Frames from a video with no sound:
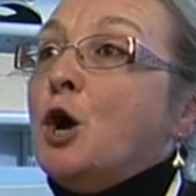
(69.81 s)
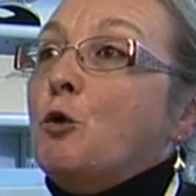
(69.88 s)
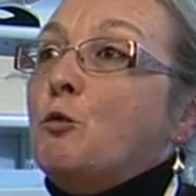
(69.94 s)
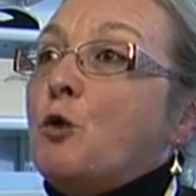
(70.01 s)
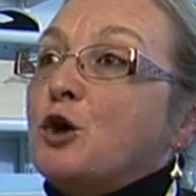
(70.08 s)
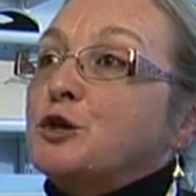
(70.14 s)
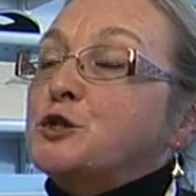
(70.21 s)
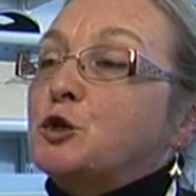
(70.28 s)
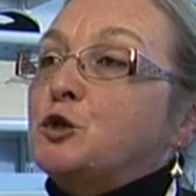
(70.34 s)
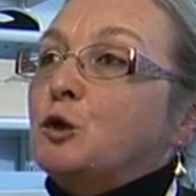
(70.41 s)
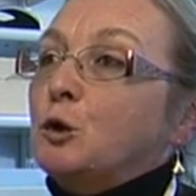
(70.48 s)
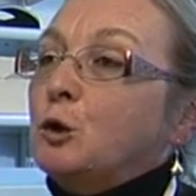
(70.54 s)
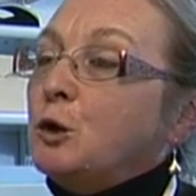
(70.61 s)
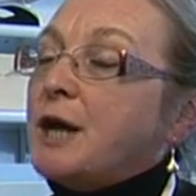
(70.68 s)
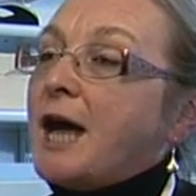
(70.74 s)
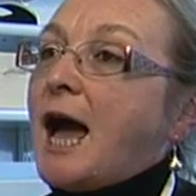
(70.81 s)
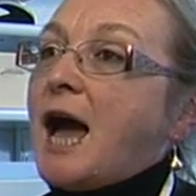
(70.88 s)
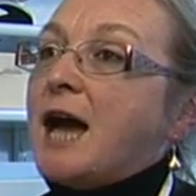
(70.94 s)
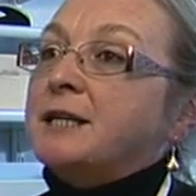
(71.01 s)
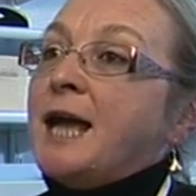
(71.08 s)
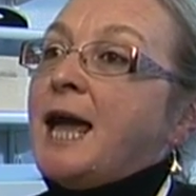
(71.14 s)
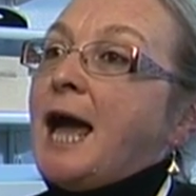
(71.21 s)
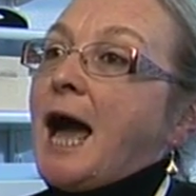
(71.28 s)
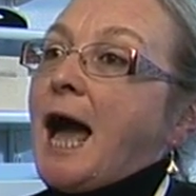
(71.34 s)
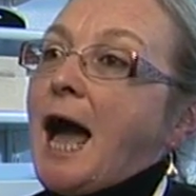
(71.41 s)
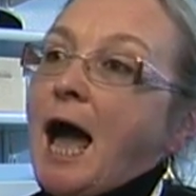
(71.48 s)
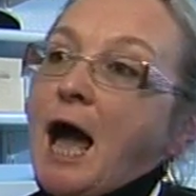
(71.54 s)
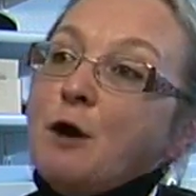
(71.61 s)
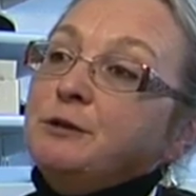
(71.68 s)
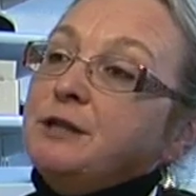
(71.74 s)
was to look at
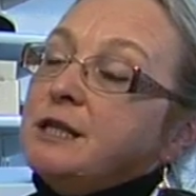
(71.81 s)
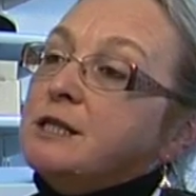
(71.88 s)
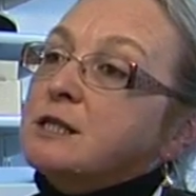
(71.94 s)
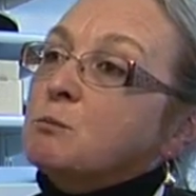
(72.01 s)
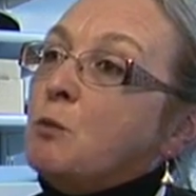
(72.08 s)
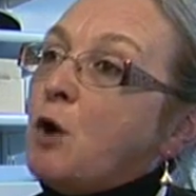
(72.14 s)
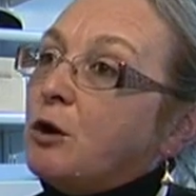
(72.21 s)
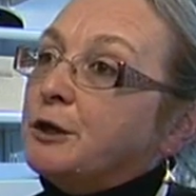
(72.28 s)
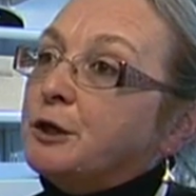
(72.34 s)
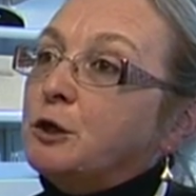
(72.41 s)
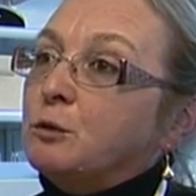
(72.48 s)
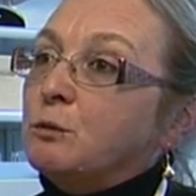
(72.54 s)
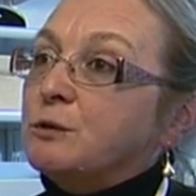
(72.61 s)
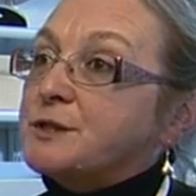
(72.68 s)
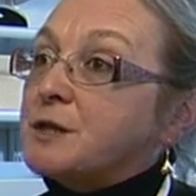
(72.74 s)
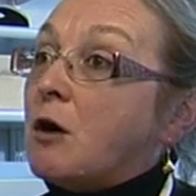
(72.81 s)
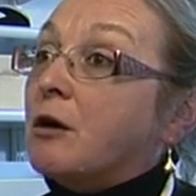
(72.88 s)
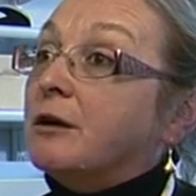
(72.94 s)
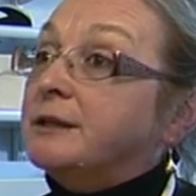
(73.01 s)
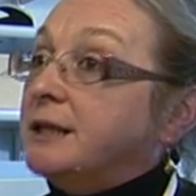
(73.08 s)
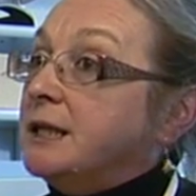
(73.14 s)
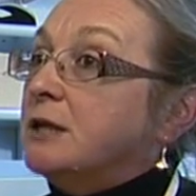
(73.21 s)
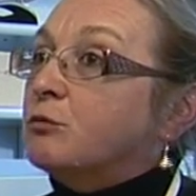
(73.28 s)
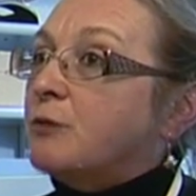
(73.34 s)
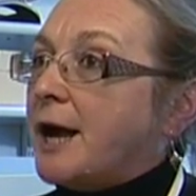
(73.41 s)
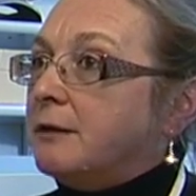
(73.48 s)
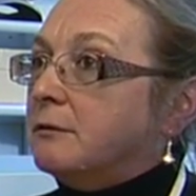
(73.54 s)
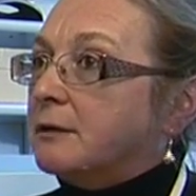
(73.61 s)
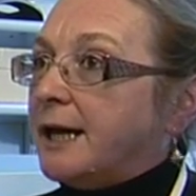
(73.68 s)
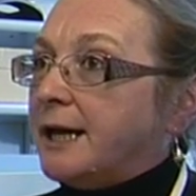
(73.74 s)
how these molecules are
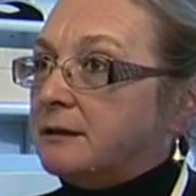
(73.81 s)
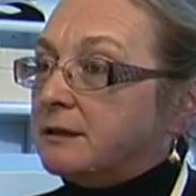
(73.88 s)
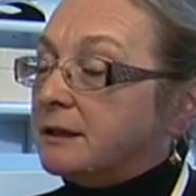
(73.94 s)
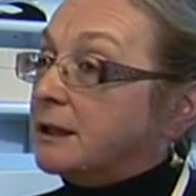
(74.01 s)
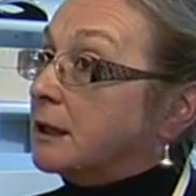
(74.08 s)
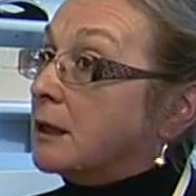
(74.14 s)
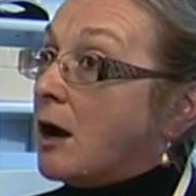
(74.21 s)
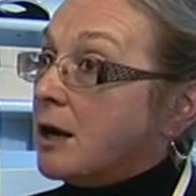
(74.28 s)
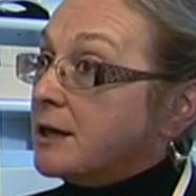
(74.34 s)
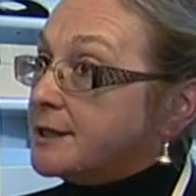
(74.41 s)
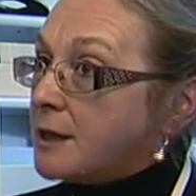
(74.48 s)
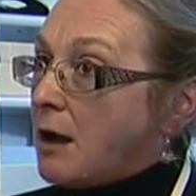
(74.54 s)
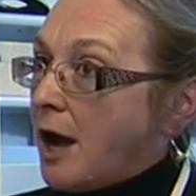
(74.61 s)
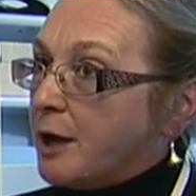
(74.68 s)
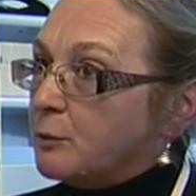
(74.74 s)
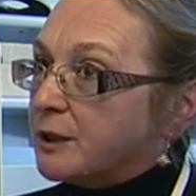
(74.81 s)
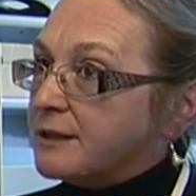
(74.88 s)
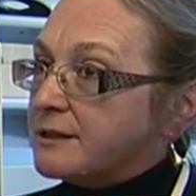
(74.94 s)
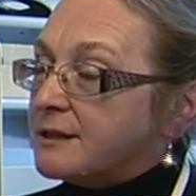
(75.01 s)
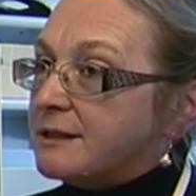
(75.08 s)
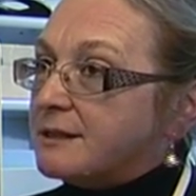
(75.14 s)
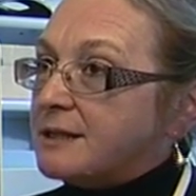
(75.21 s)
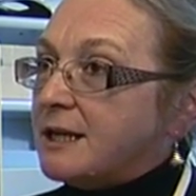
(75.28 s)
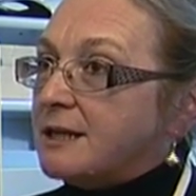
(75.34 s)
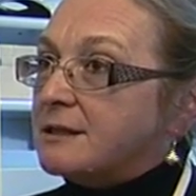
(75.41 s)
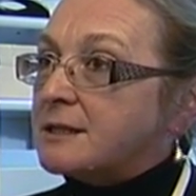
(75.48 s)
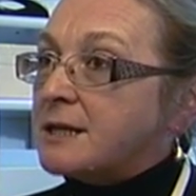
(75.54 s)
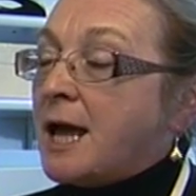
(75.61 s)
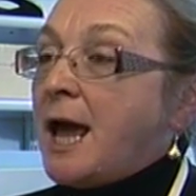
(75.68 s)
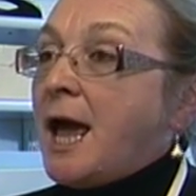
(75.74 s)
deregulated in Alzheimer's
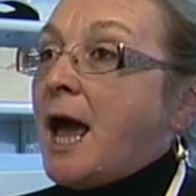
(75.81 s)
disease.